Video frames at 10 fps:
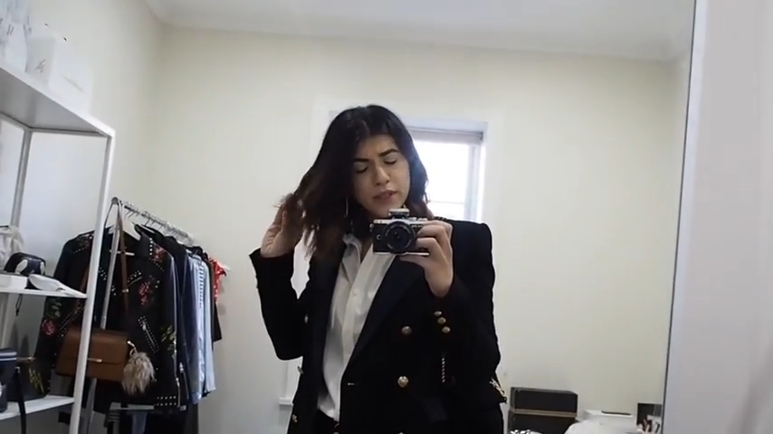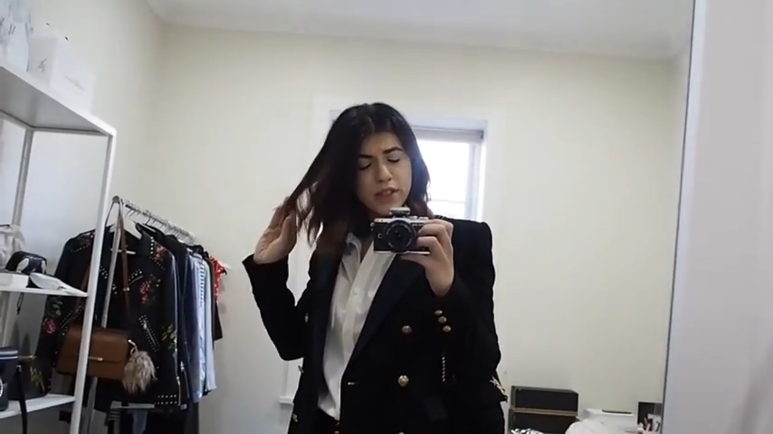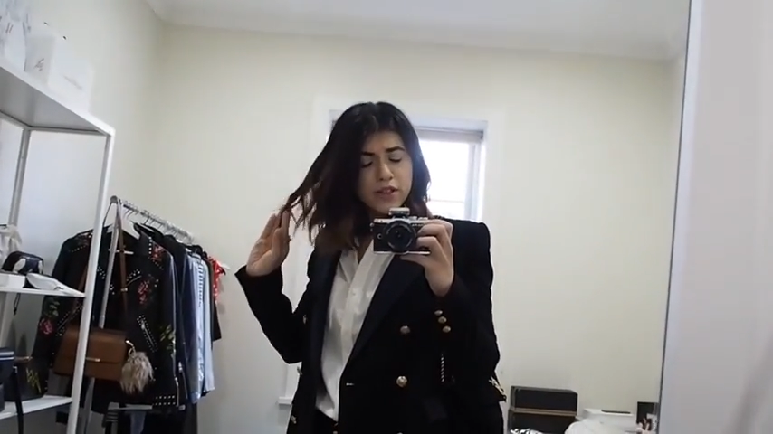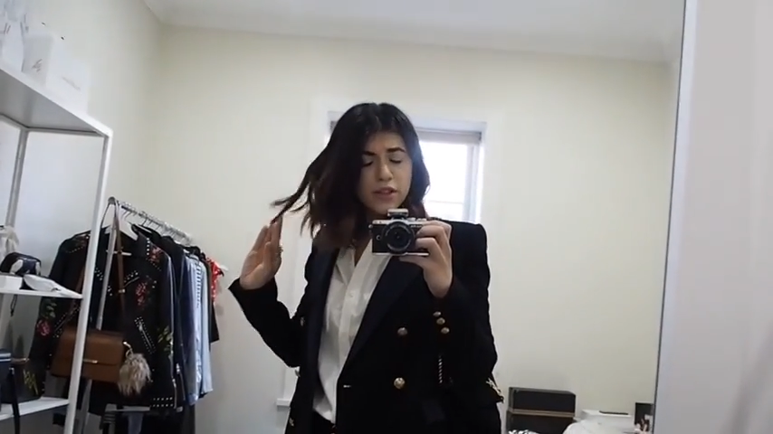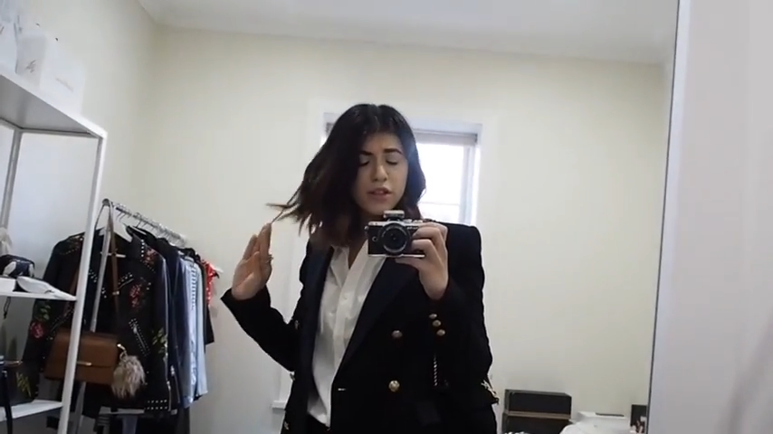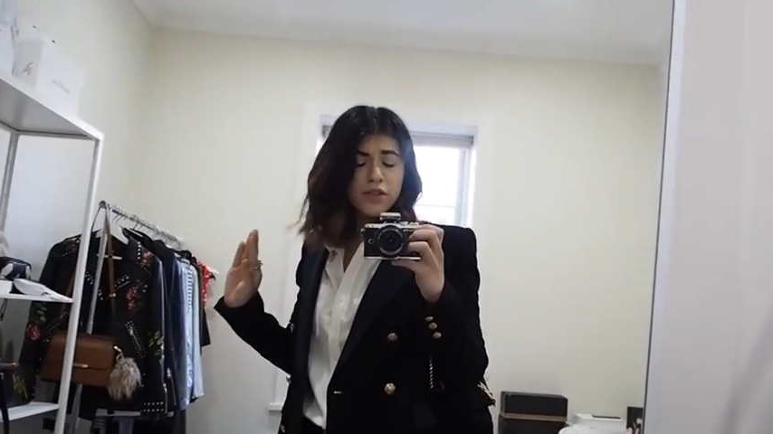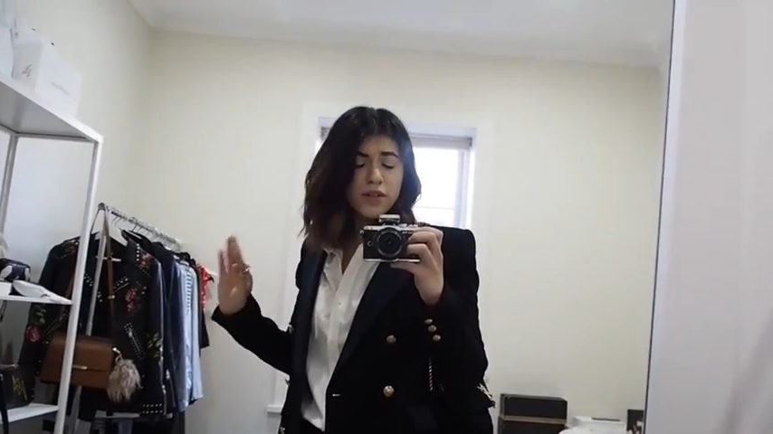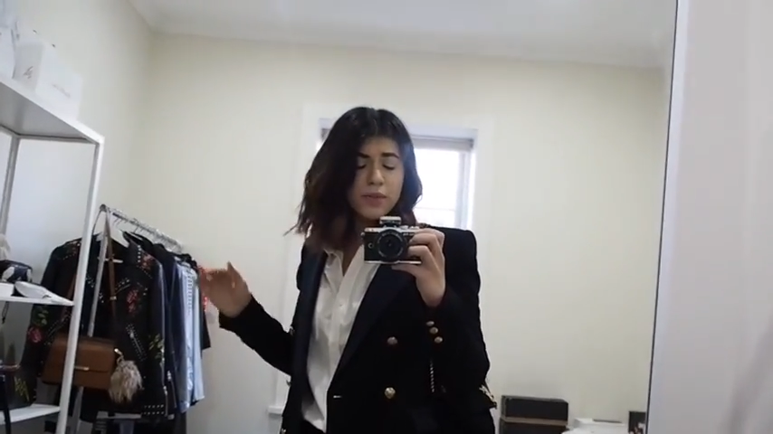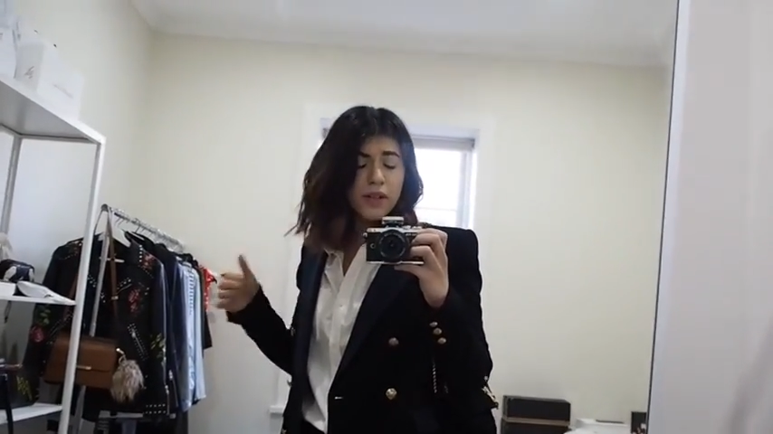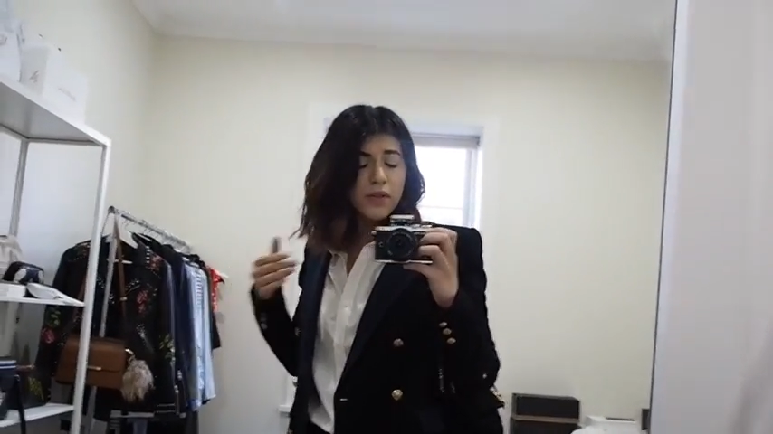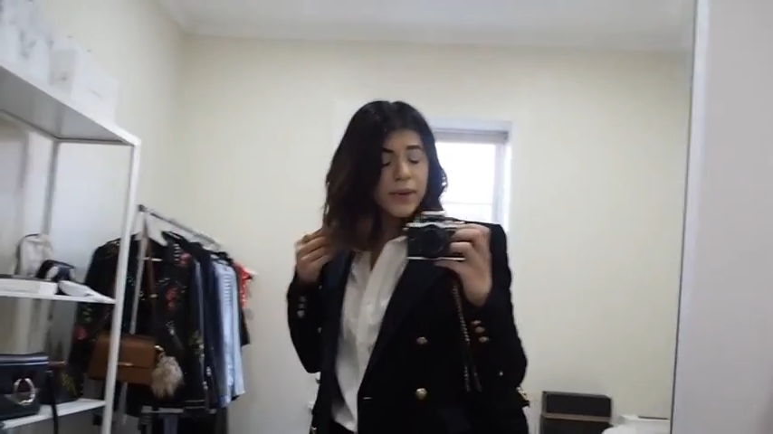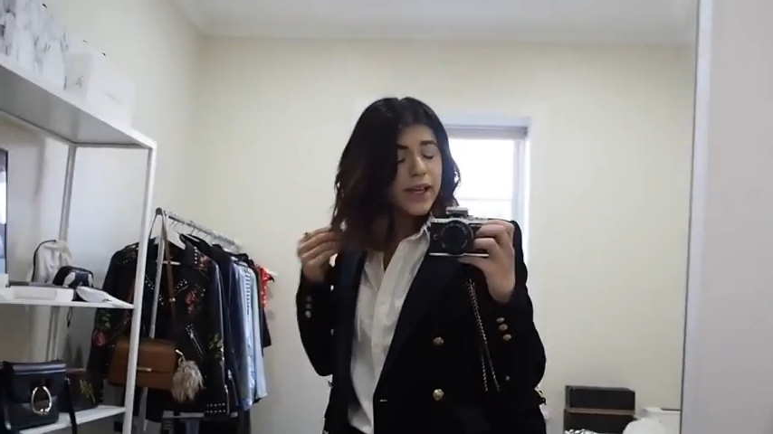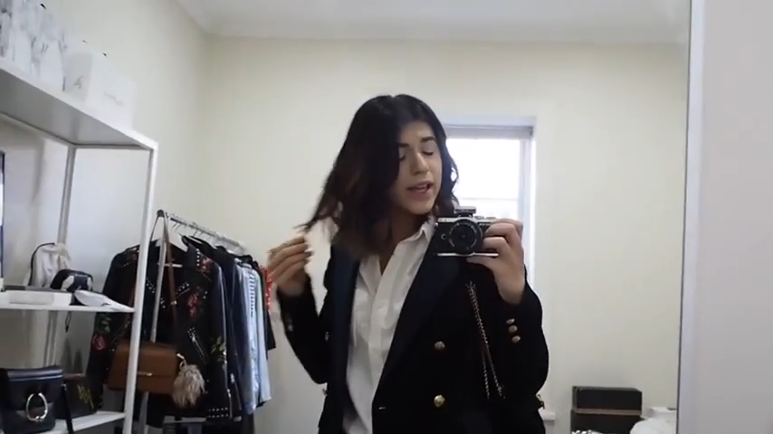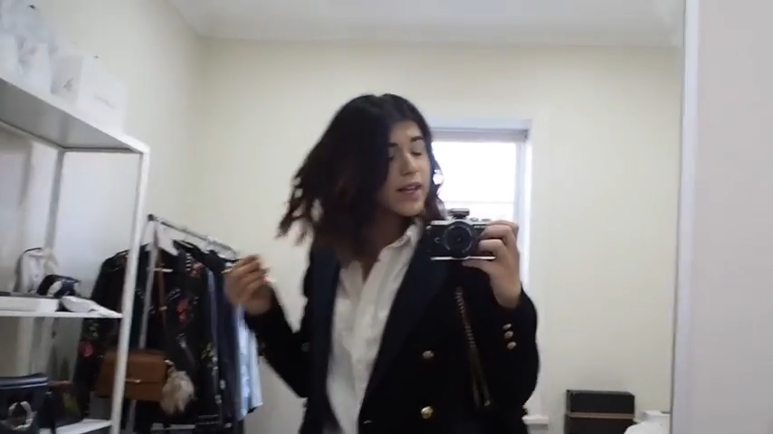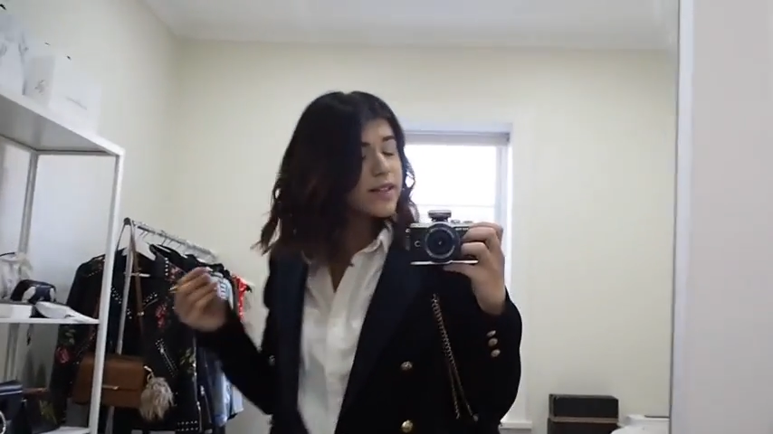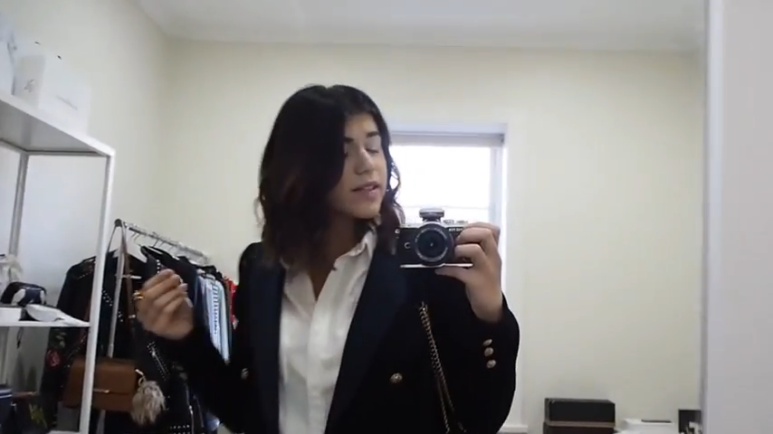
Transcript: I don't know if I'm loving my hair